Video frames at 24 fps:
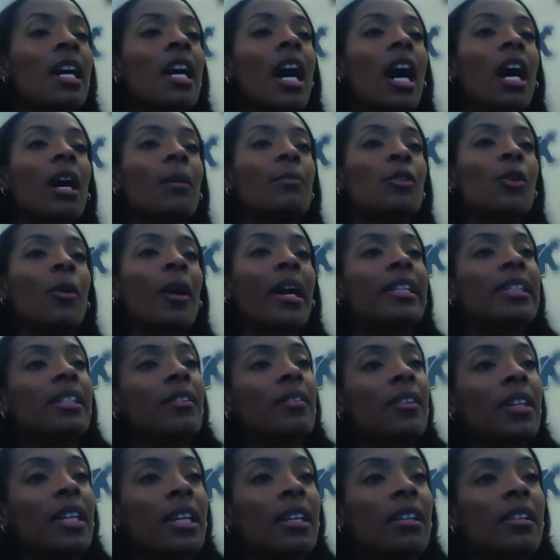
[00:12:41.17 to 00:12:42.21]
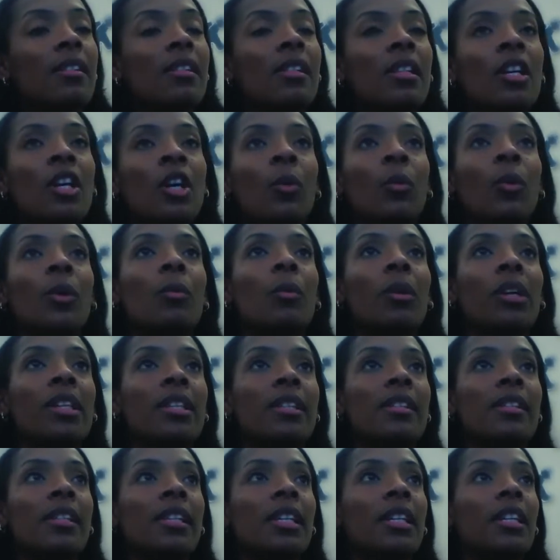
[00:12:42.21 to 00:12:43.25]
So activities, we want to
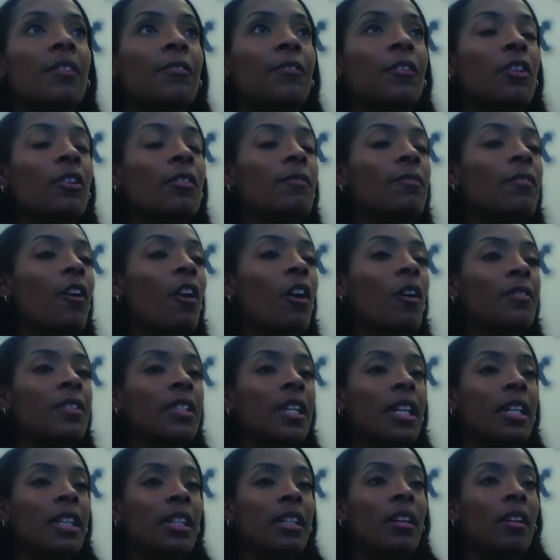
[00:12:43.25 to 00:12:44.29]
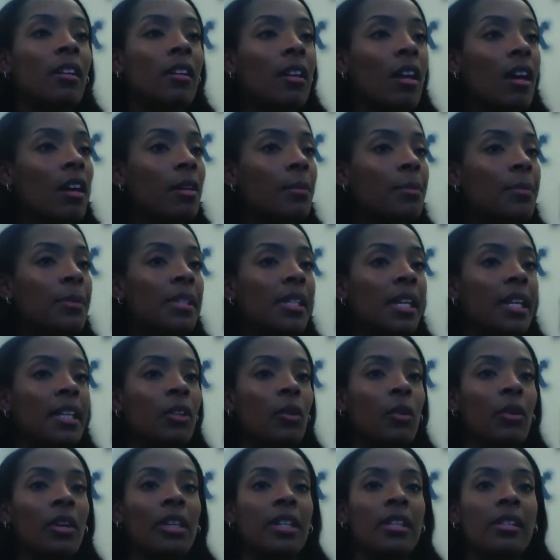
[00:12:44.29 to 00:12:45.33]
see if you're involved in any clubs, any
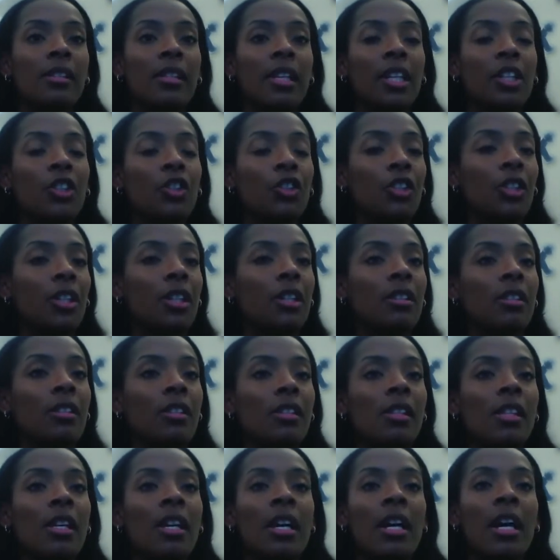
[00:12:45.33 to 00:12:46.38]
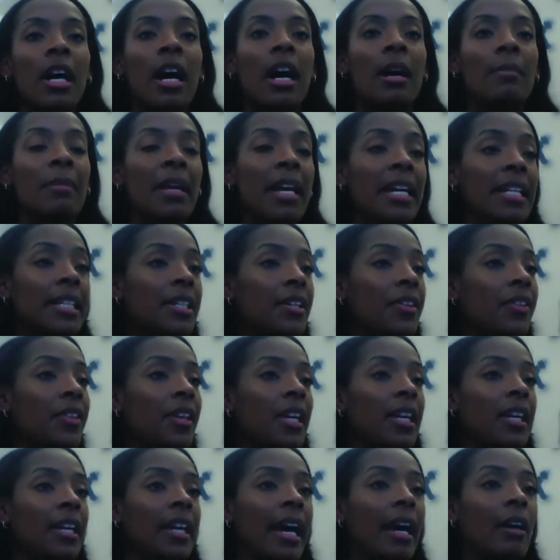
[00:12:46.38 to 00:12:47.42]
organizations,
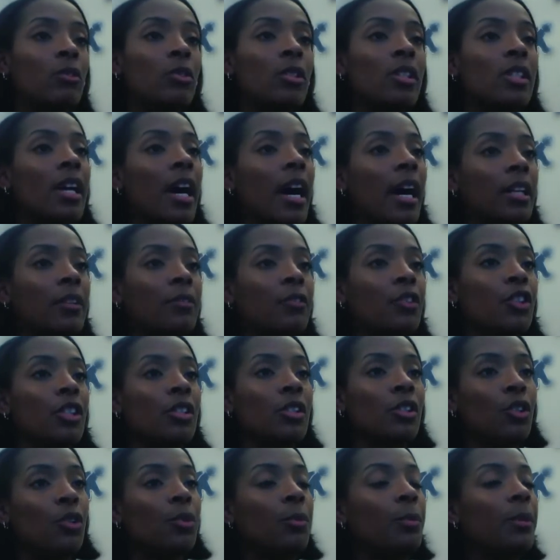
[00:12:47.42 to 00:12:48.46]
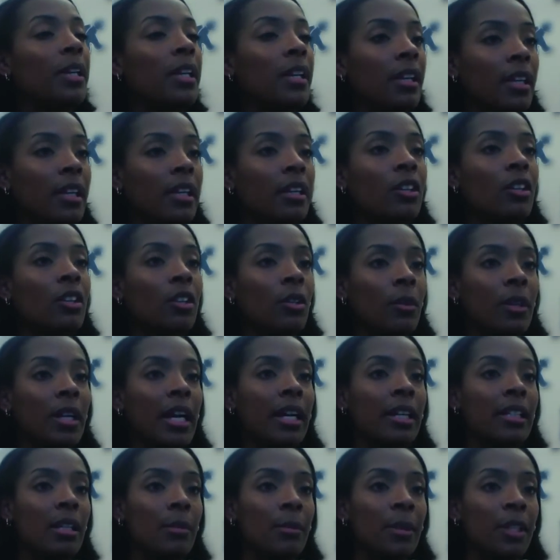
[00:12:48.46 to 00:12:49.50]
anything outside of just you being, an
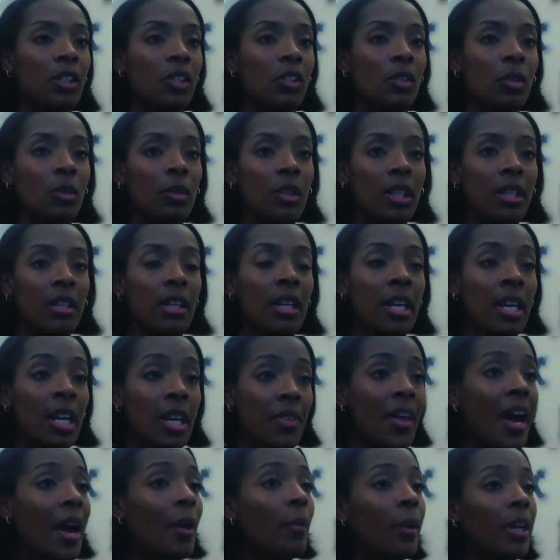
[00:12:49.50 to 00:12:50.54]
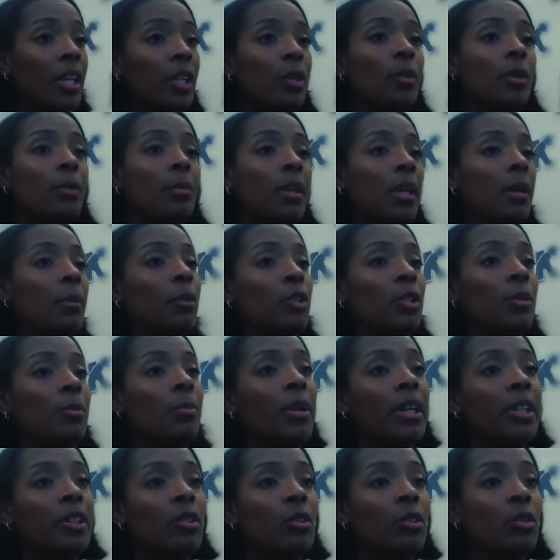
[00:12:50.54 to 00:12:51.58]
academic student. That way you would be able to
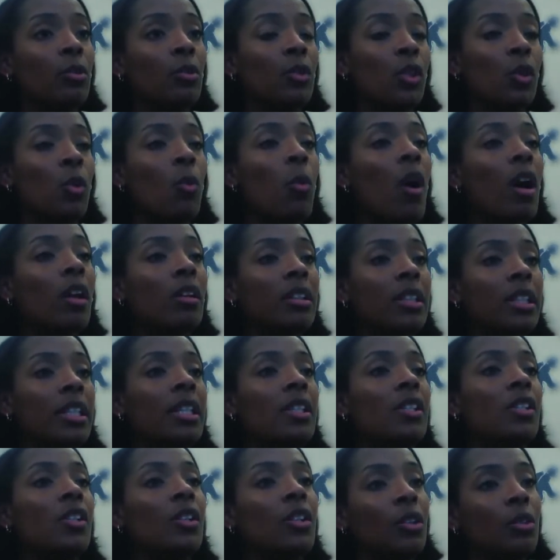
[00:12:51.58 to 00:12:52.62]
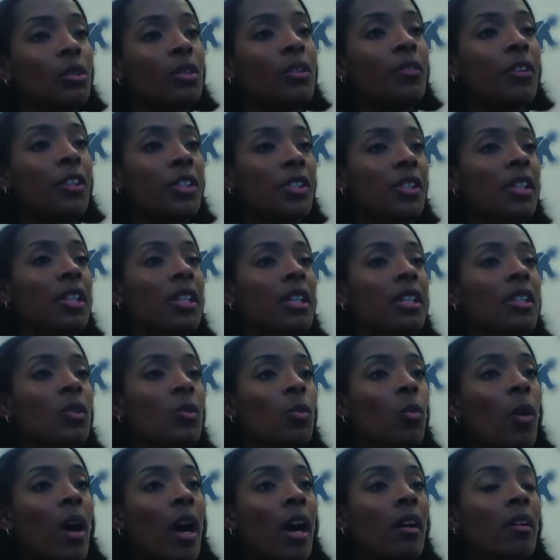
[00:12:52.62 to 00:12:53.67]
bring those qualities to the university as
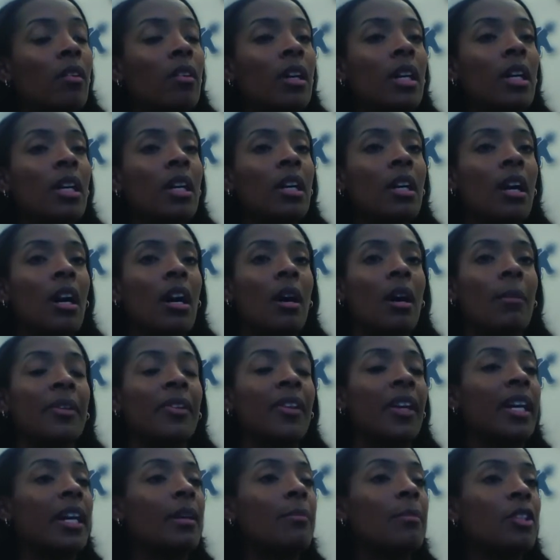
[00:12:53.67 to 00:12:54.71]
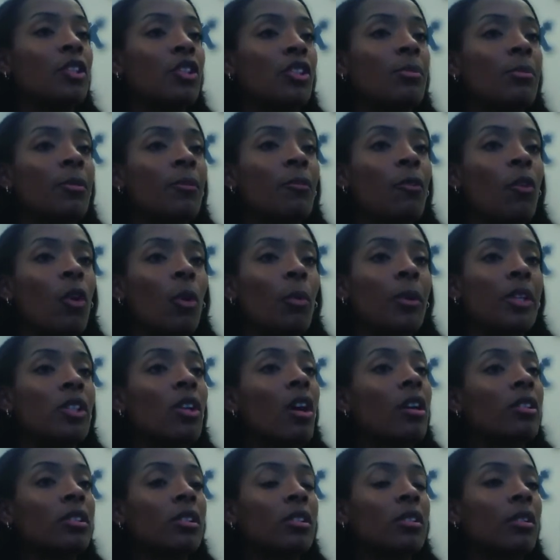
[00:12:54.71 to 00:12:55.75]
well. And like I mentioned before, we
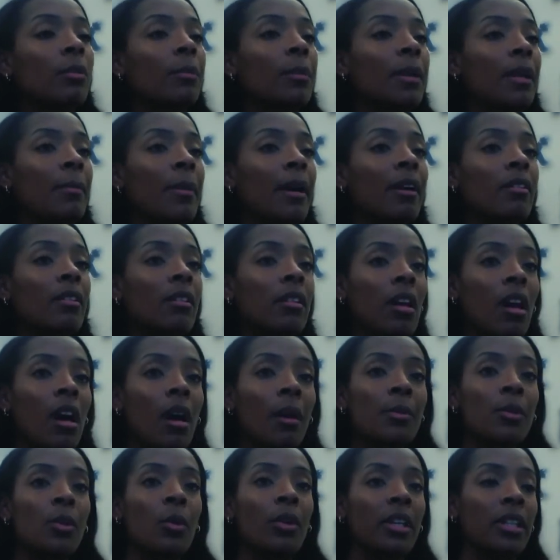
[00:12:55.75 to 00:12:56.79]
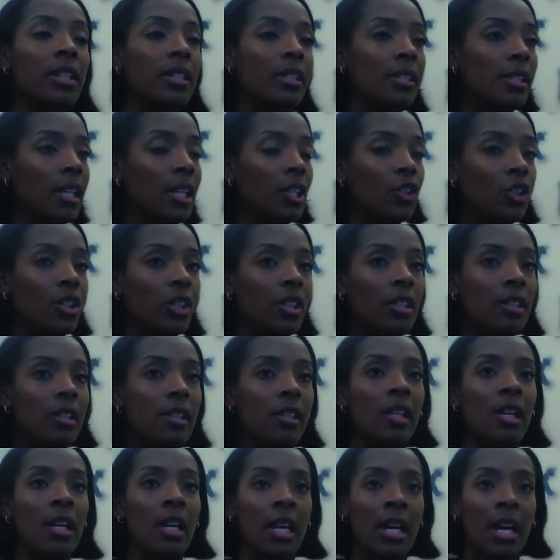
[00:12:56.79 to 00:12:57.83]
talked a little bit about clubs,
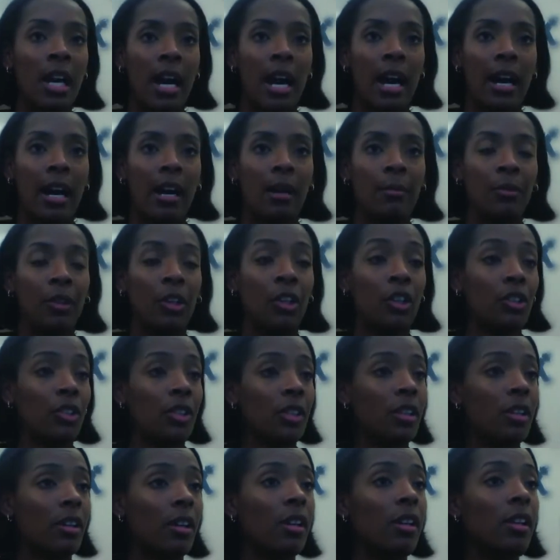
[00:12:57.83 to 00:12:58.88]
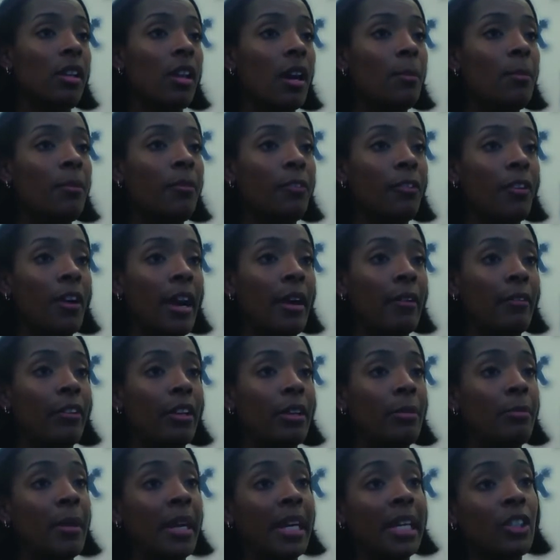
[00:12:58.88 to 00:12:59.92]
organizations. There's a club for every
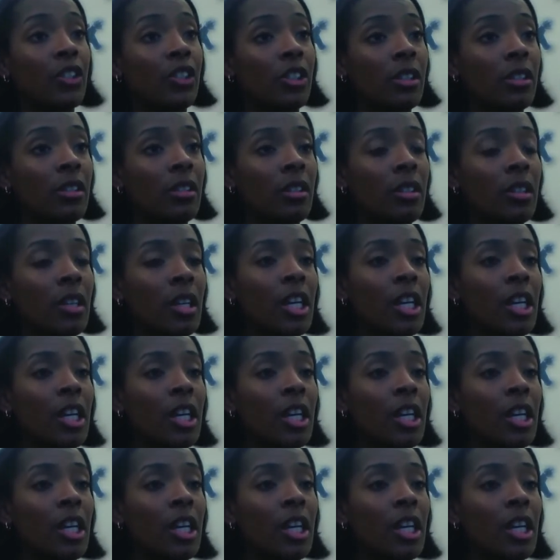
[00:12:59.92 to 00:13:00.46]
major.